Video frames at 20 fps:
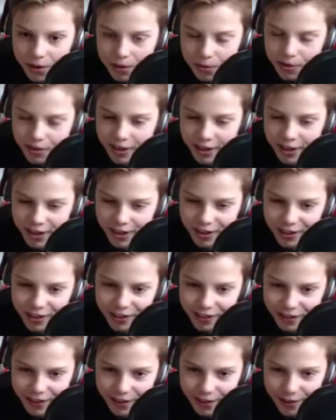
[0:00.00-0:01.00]
people can
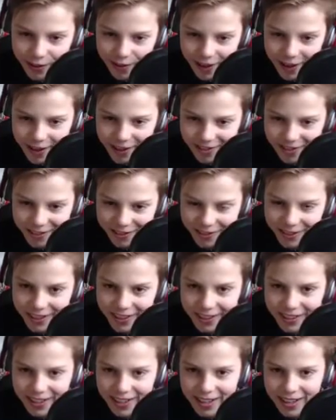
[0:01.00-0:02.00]
agree with me with the,
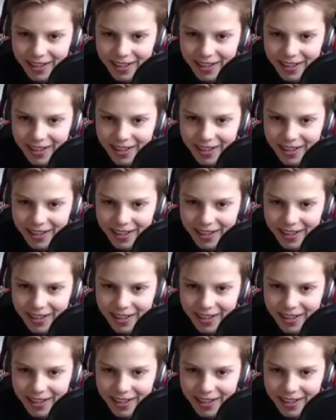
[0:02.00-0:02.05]
the